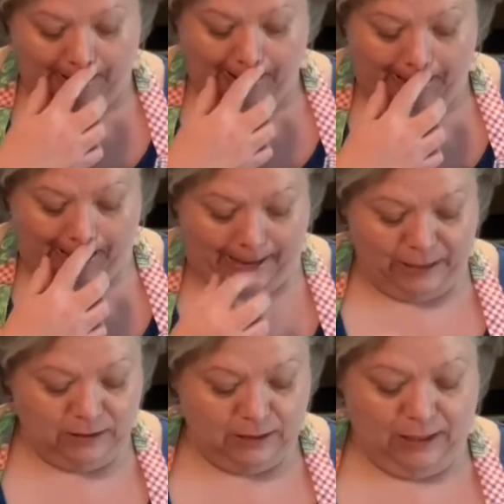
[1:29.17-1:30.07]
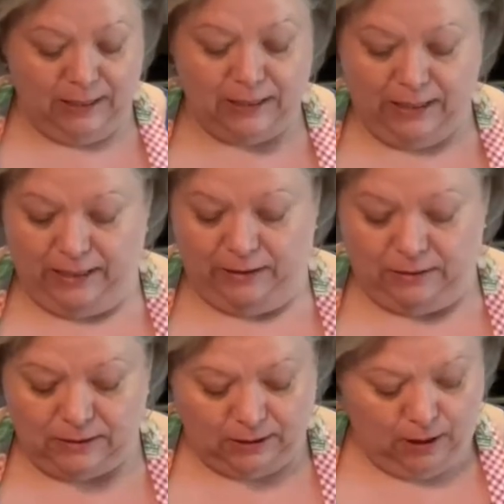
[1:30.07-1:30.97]
And it
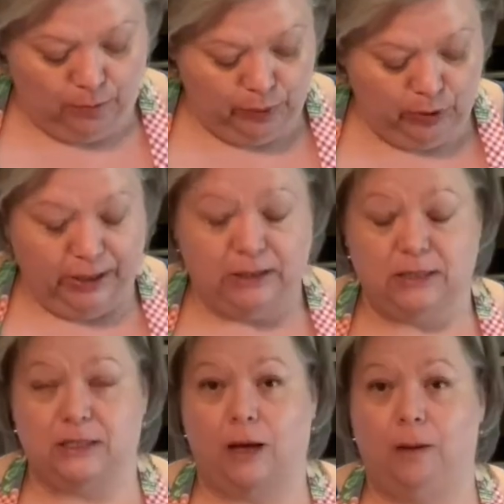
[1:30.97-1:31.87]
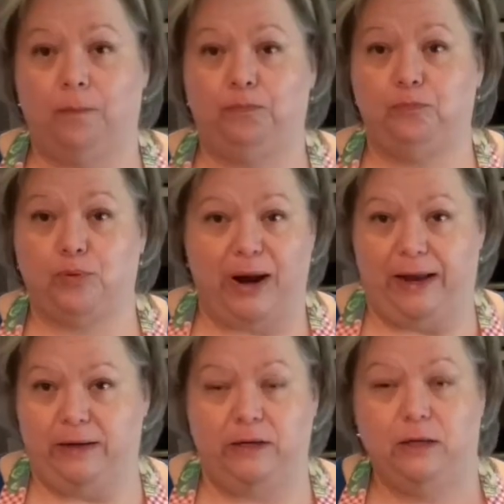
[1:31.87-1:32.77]
is putting some
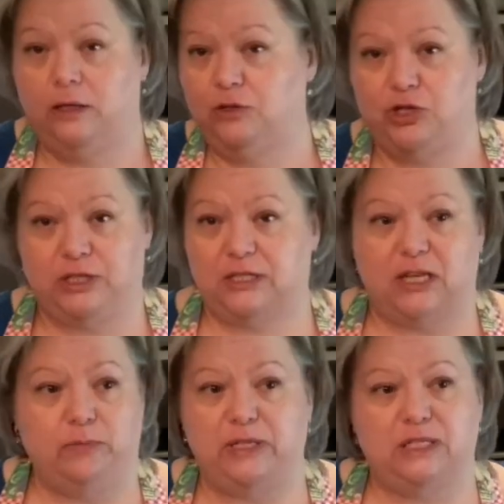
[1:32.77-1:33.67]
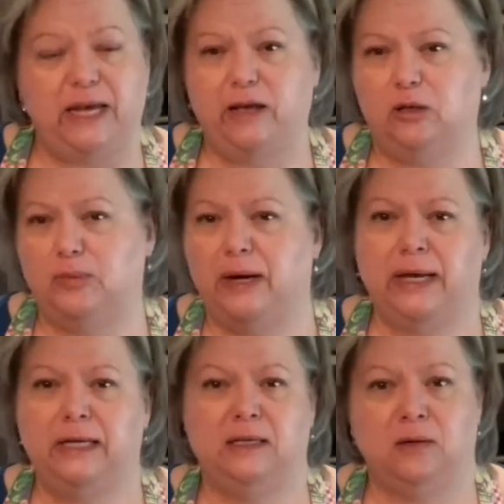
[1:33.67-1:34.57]
bread. Just can be stale
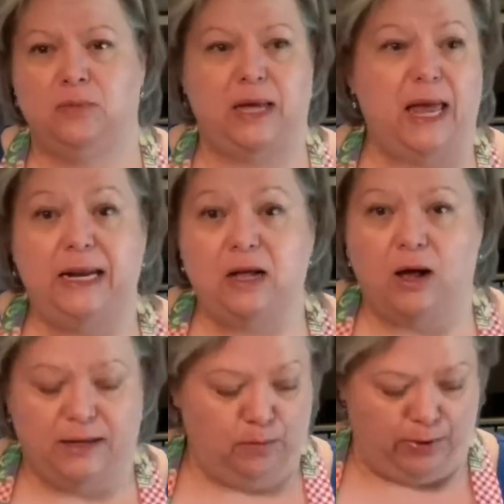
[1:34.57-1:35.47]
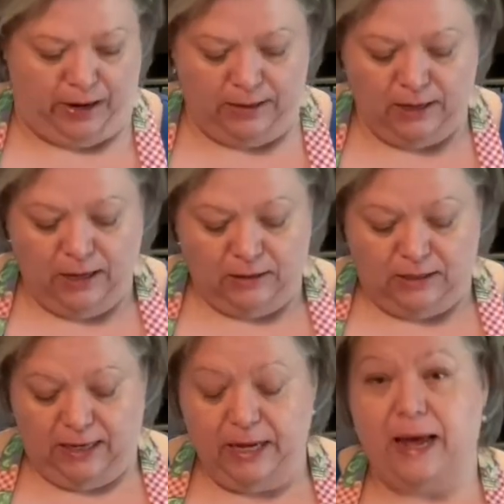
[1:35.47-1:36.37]
bread, can be any kind of bread.
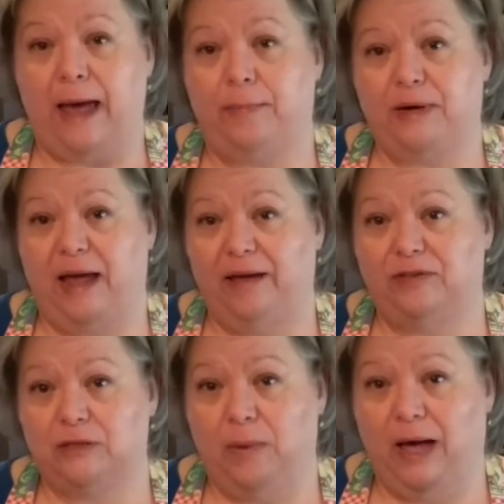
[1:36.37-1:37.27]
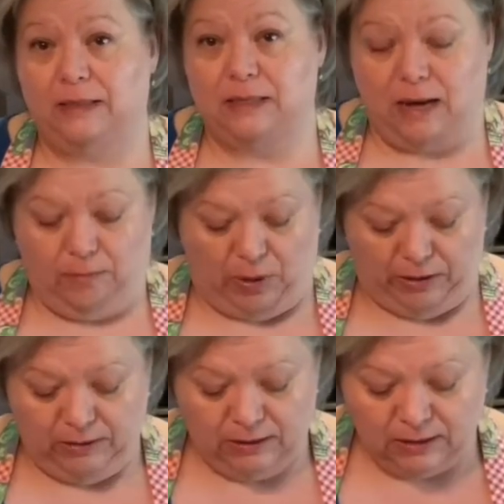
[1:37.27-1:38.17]
Today I happen to have some hot dog
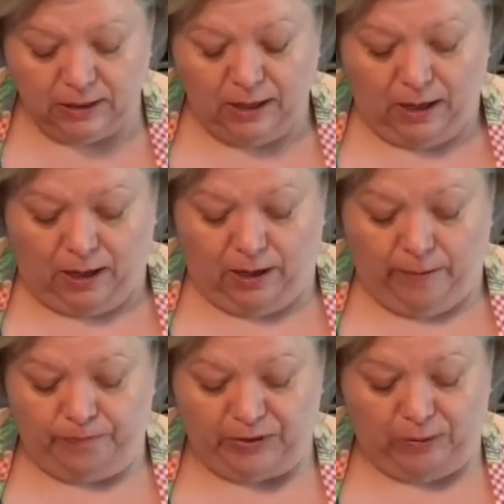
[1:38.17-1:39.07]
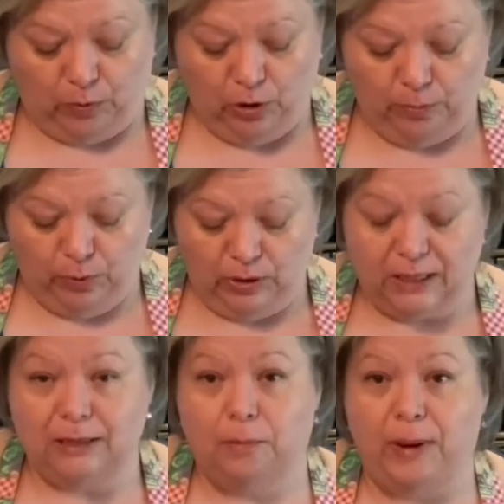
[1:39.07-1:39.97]
buns, and we're going to put it
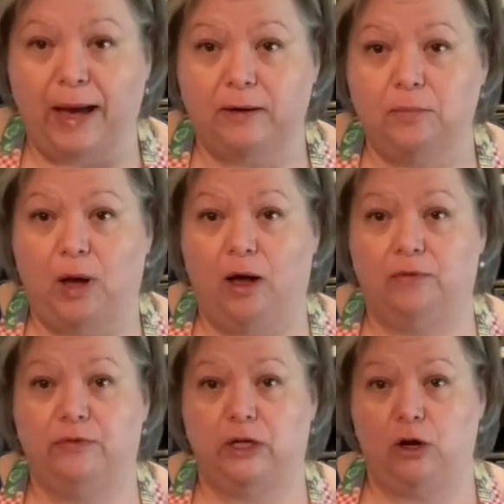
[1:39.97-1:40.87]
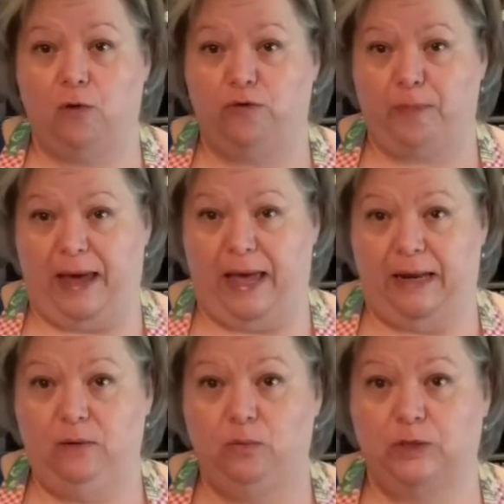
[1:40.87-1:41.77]
in the bottom of the loaf
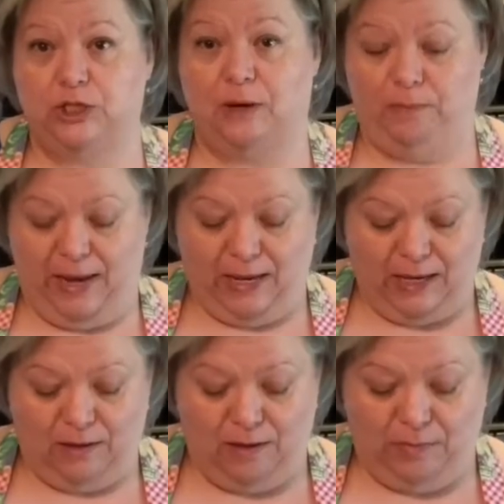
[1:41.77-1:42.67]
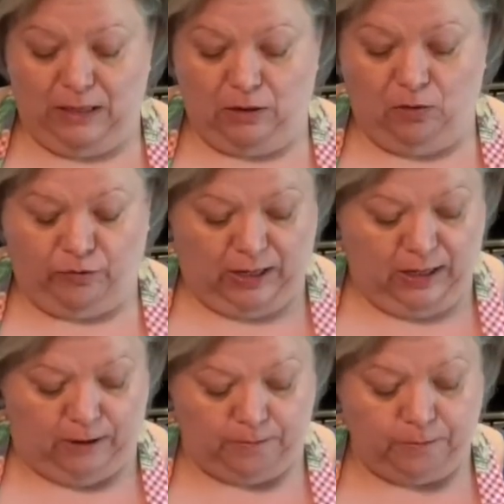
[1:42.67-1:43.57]
pan, which I'm making the meatloaf
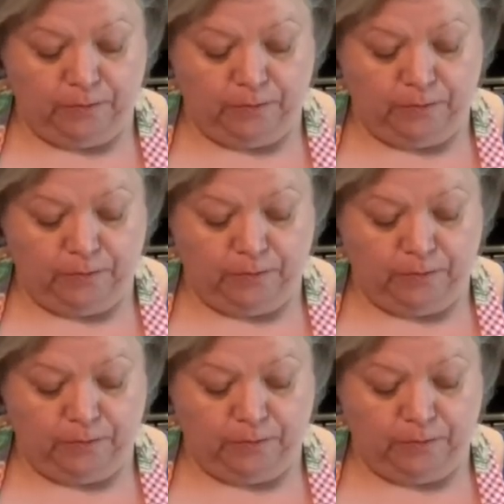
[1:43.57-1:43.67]
in.